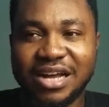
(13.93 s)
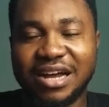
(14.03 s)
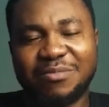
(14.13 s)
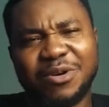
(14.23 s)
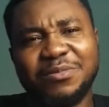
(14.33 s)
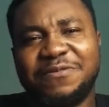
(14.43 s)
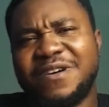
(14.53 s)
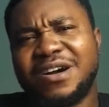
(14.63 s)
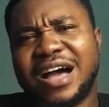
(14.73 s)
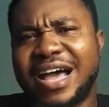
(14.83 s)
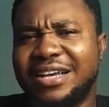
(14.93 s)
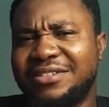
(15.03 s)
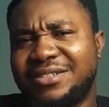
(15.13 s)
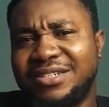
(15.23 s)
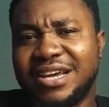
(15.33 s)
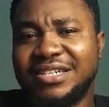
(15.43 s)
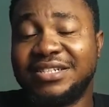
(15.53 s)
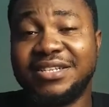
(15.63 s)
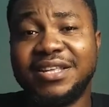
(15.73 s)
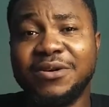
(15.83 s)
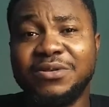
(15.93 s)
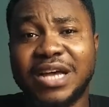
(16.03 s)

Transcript: But before I share the details,